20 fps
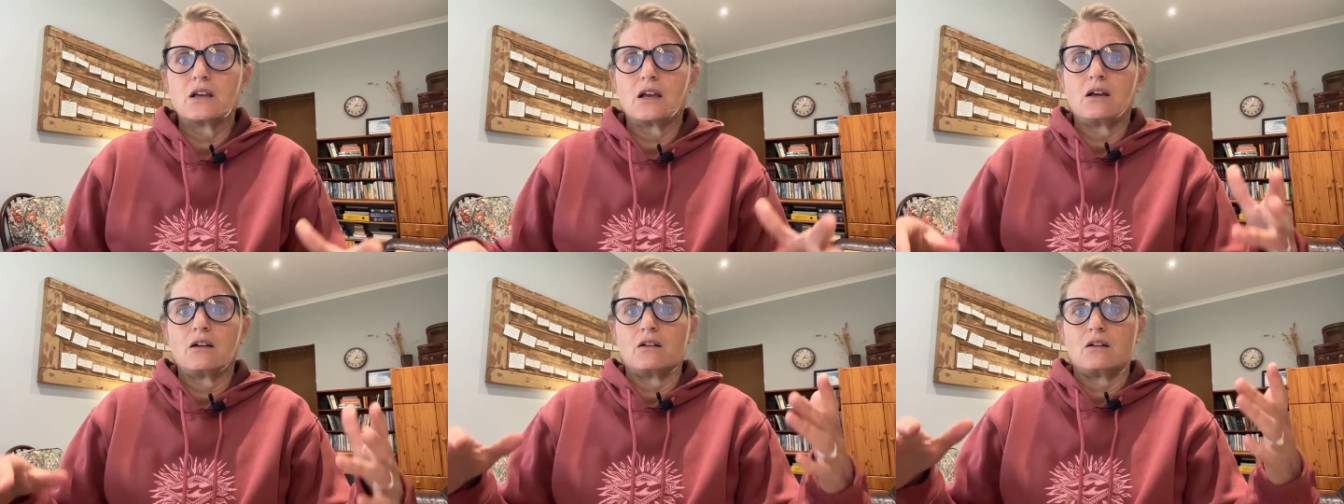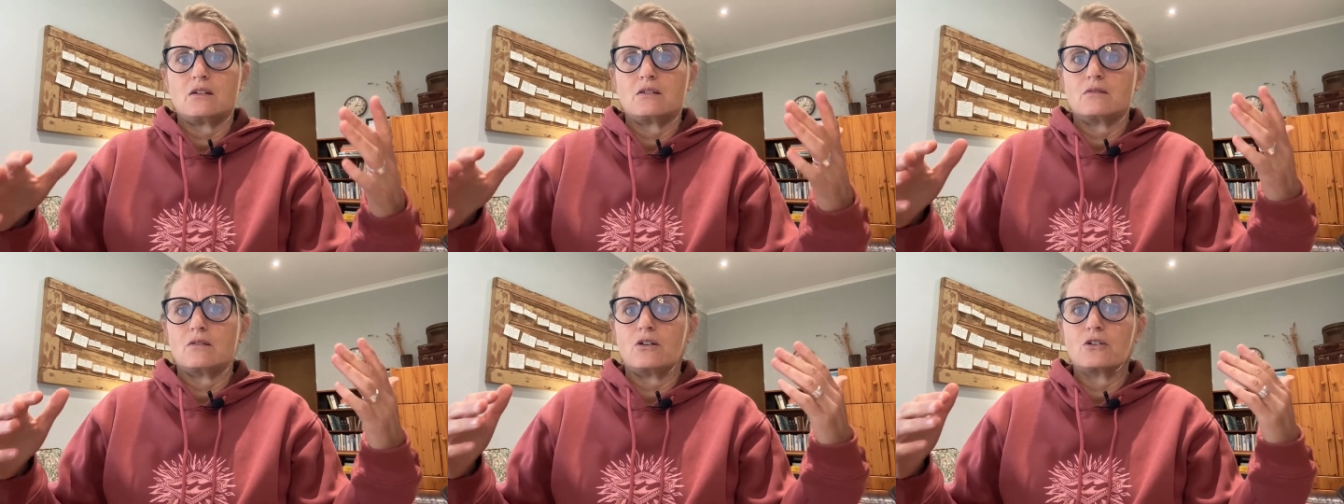
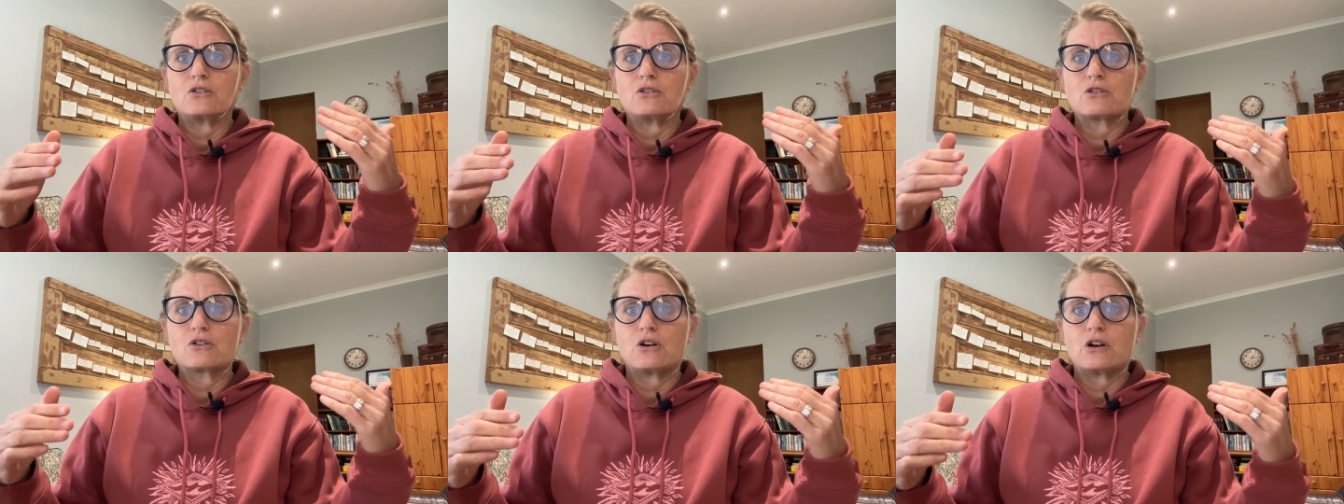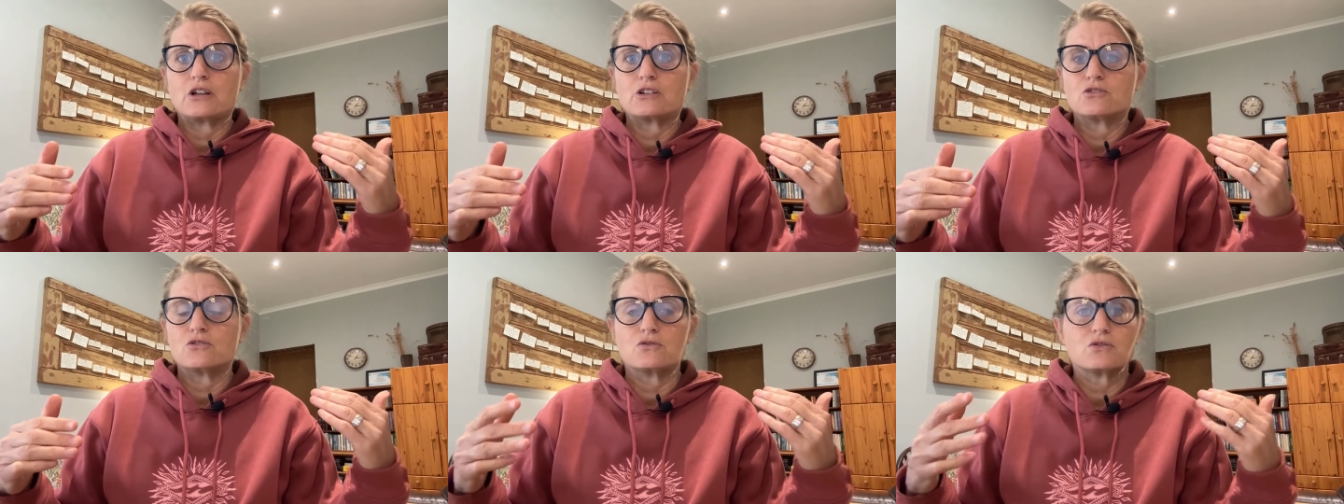Are you
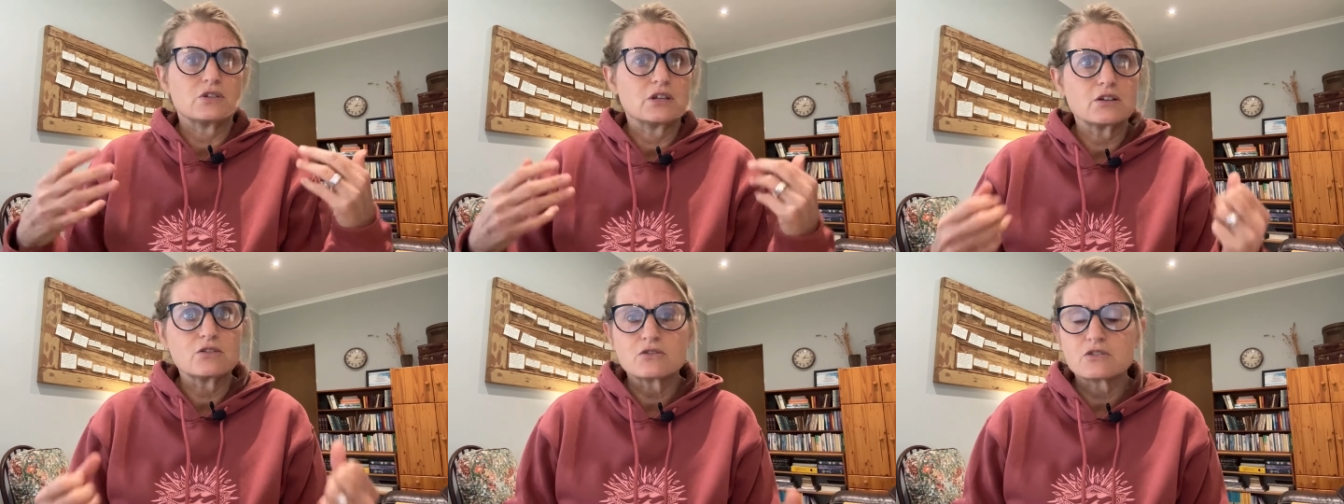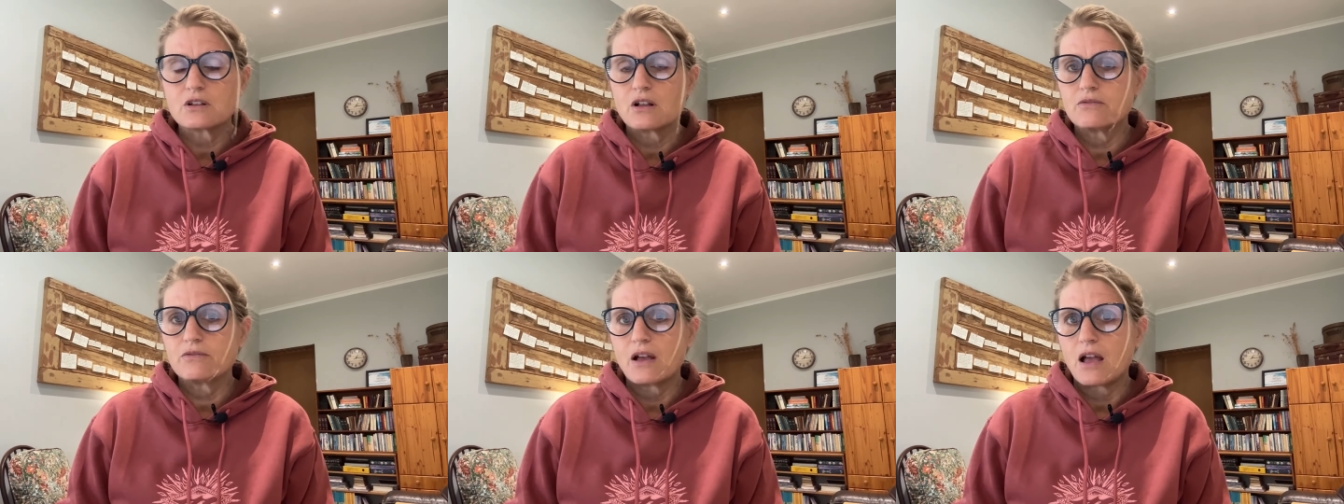going to sing
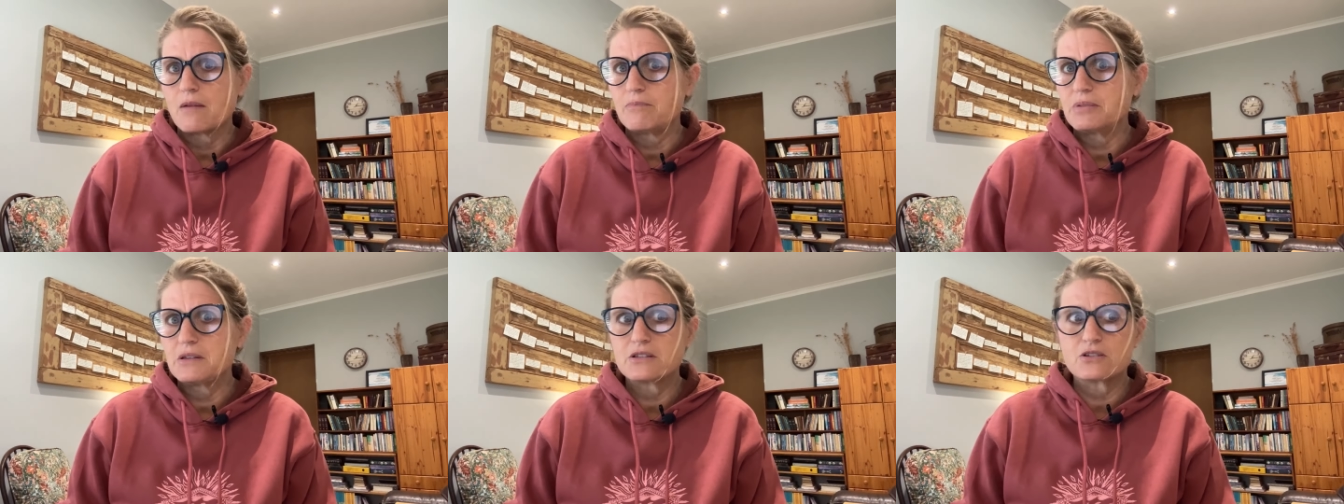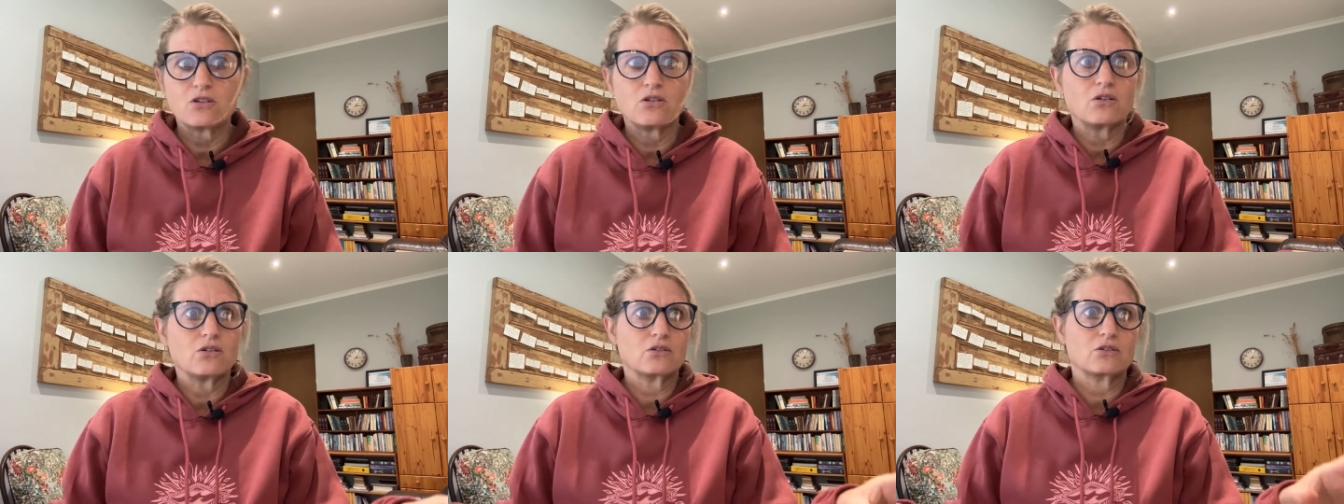yourself a happy
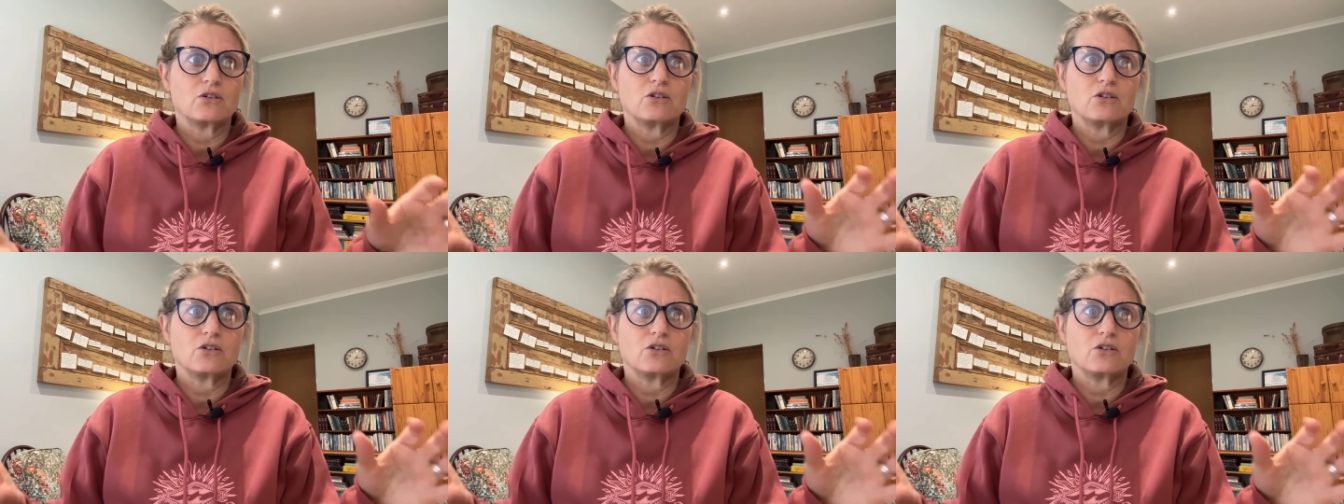song?